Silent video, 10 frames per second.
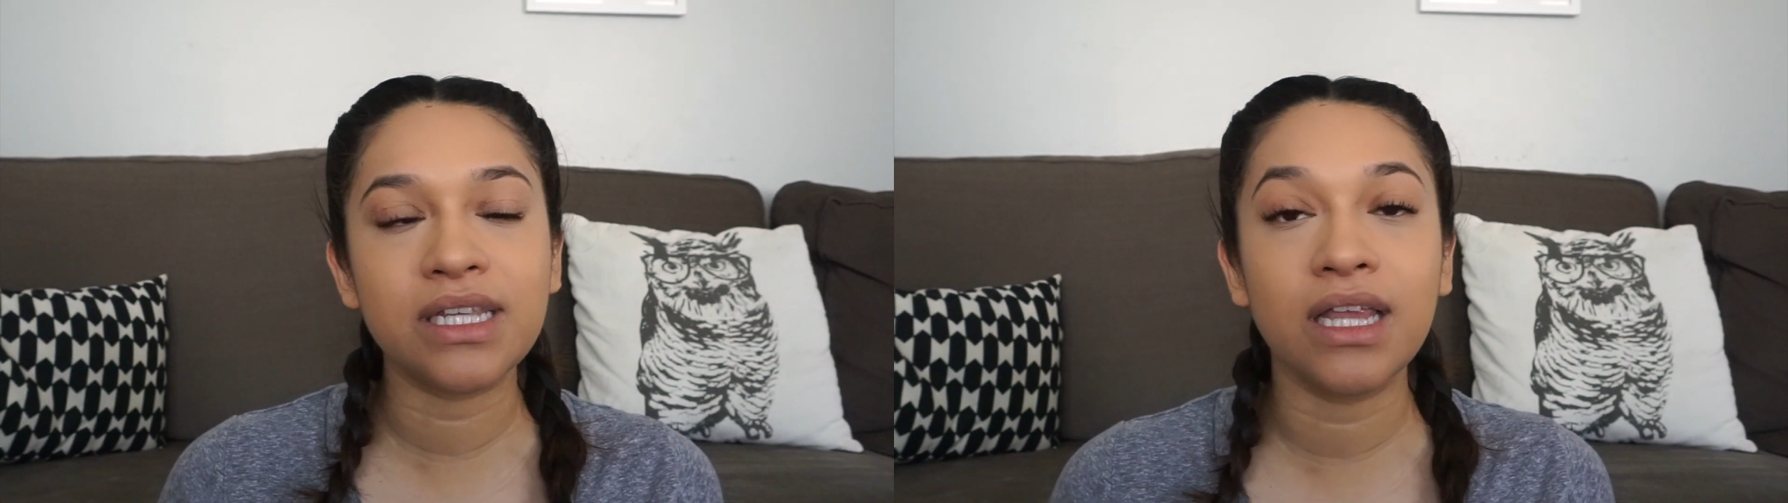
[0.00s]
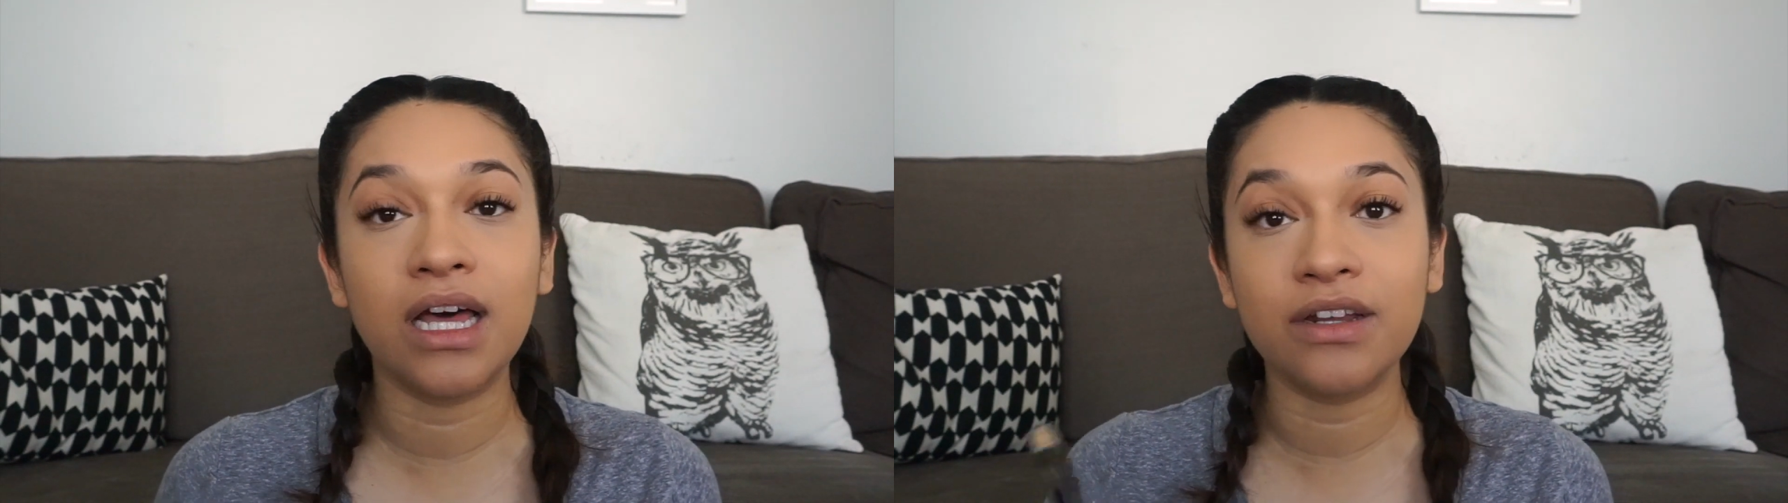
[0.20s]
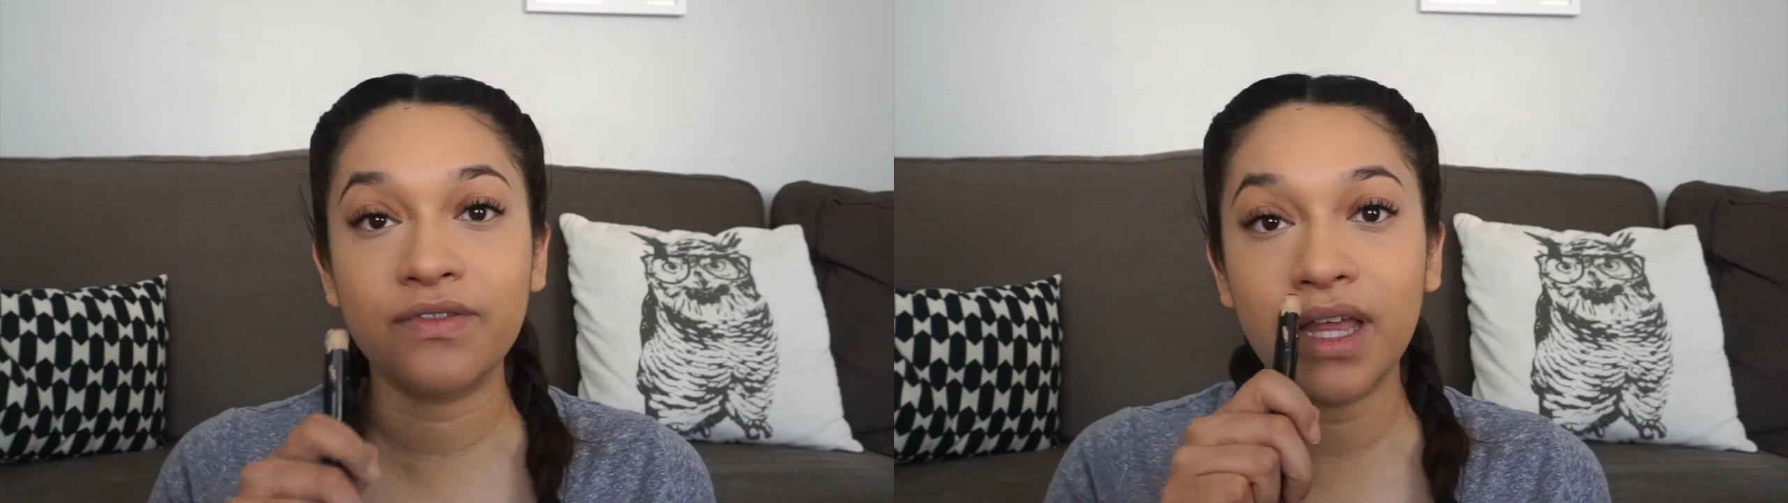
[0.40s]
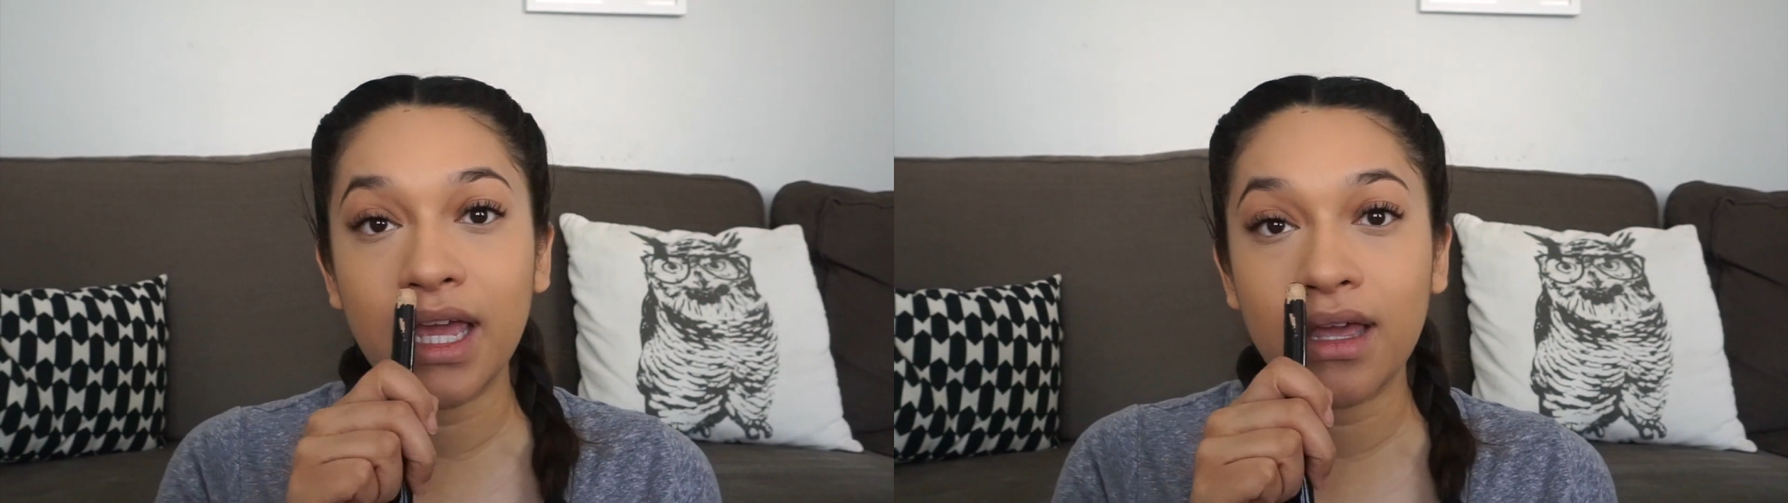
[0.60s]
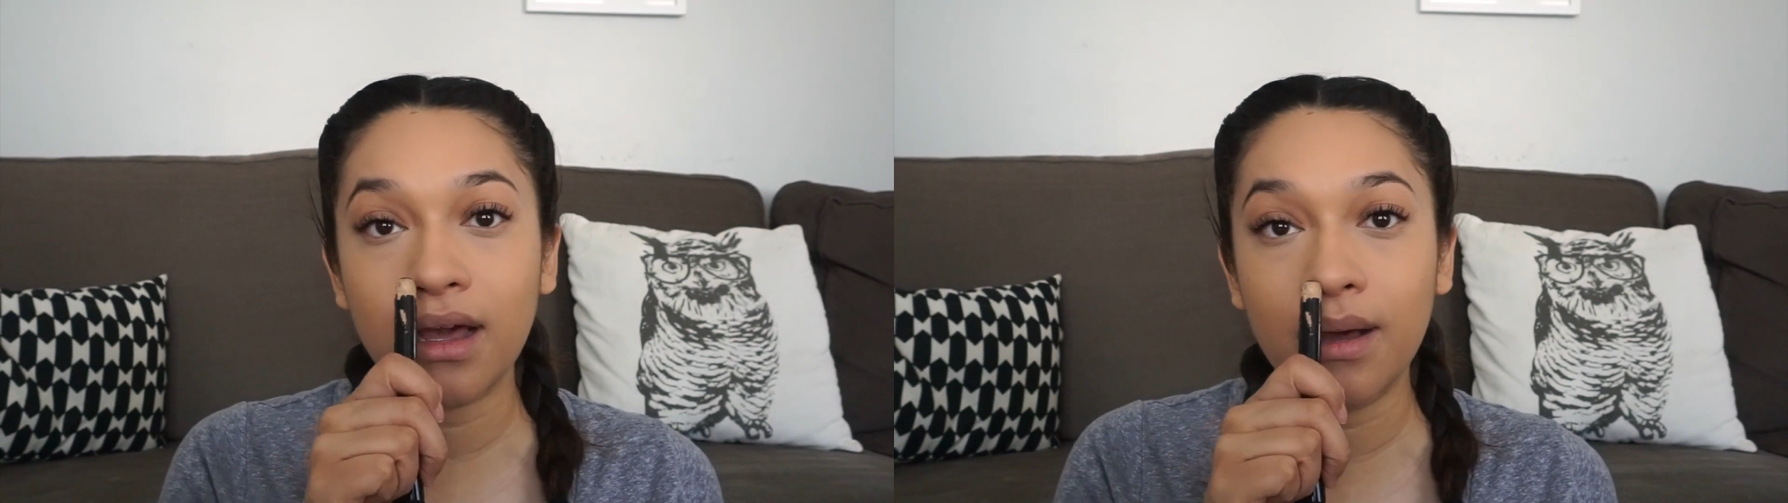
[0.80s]
a lot of
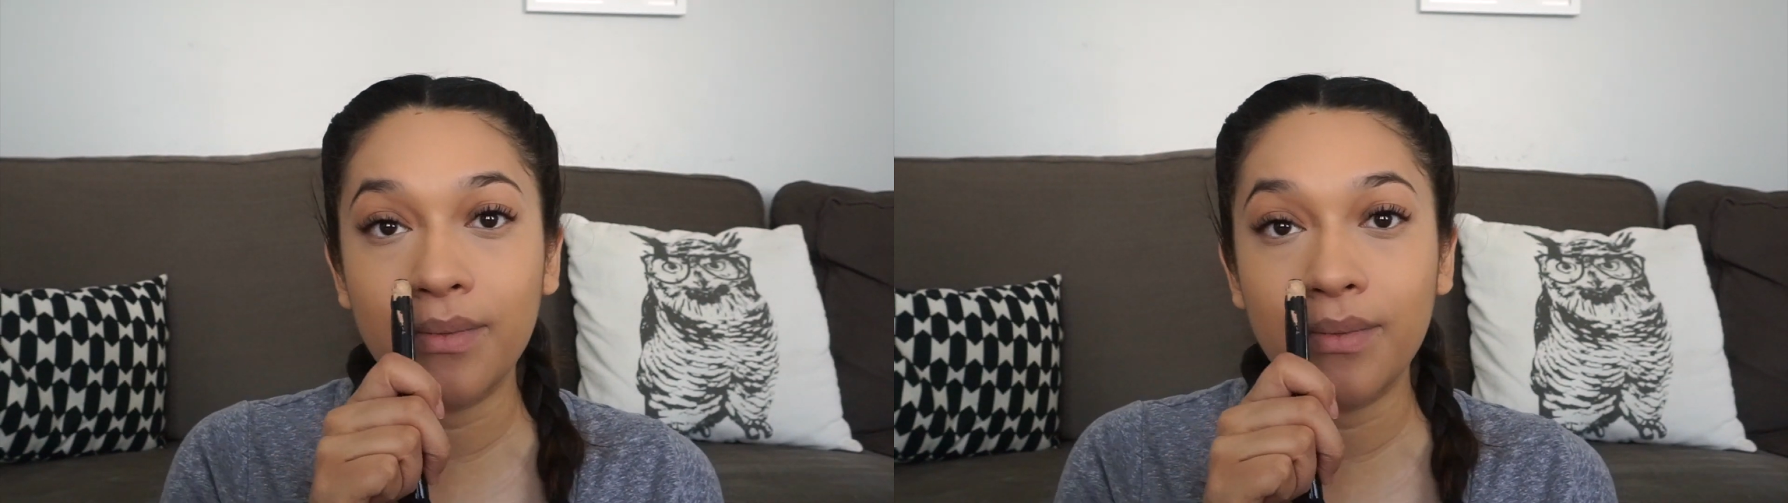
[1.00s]
like